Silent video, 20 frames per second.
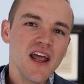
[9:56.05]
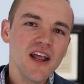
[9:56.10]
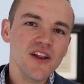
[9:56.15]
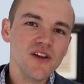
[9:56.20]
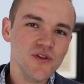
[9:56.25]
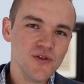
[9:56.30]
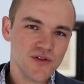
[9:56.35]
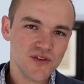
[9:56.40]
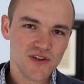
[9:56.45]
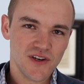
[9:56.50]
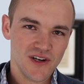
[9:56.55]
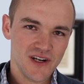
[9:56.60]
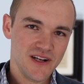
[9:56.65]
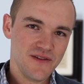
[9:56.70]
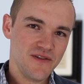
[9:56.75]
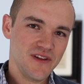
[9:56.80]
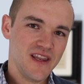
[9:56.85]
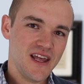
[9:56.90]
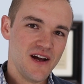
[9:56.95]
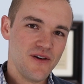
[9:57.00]
you start
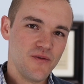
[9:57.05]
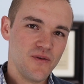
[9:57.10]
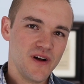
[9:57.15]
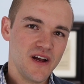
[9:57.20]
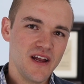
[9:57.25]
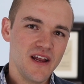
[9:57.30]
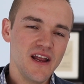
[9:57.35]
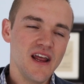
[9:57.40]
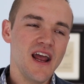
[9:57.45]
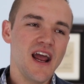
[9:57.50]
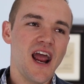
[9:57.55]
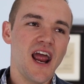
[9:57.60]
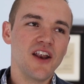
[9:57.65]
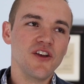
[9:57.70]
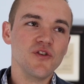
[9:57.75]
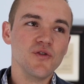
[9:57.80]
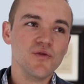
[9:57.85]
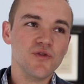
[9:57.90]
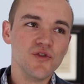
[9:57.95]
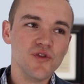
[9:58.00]
living that way
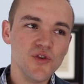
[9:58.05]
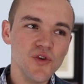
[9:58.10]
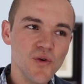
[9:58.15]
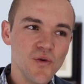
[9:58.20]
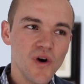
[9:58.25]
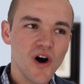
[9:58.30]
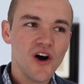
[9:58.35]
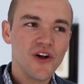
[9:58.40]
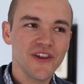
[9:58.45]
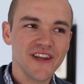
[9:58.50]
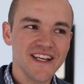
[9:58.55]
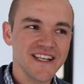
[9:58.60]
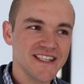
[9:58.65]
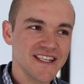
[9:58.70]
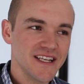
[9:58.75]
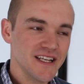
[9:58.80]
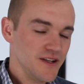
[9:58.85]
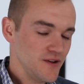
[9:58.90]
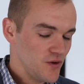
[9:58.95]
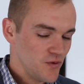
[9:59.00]
and you do all
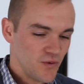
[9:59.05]
these,